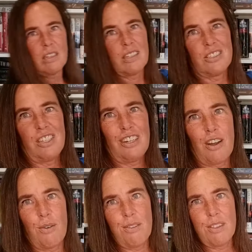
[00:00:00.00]
Because, you
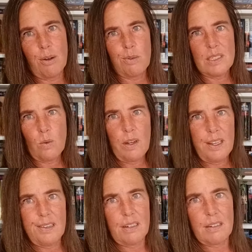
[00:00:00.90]
know, there was
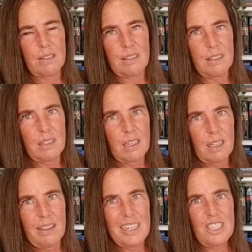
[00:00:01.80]
one
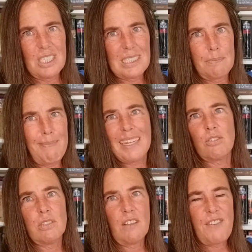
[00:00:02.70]
that just
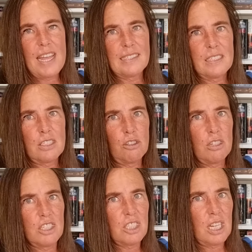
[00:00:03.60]
smacked her in the face as
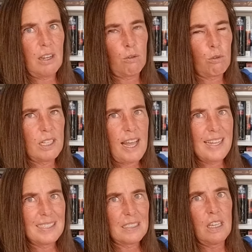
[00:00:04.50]
soon as she
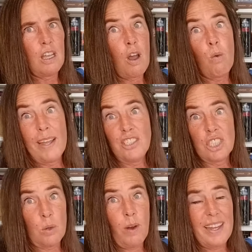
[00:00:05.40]
realized when
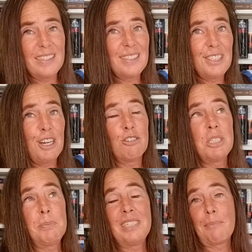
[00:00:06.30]
she was. You know,
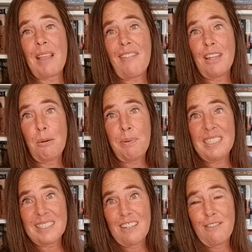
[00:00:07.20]
she picked up that little
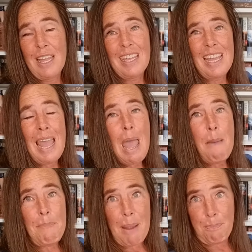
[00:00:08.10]
piece of
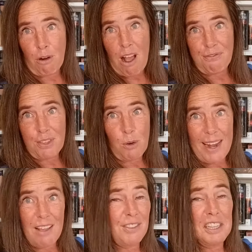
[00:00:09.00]
paper off the
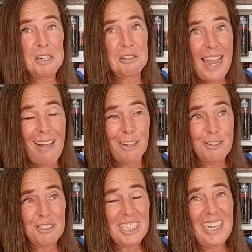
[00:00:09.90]
ground, the little
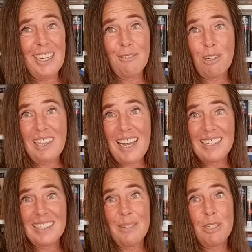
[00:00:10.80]
calendar sheet, and
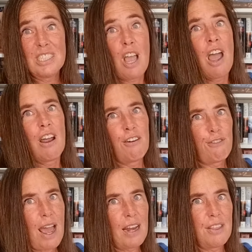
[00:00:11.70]
realized it was
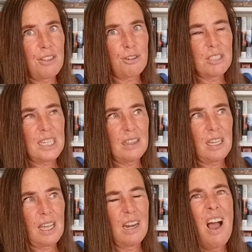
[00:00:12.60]
Friday the 13th
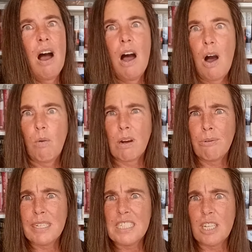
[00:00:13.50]
again. What
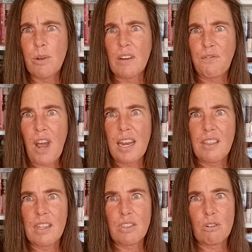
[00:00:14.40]
are we doing Friday
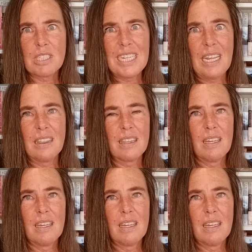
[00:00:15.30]
the 13th?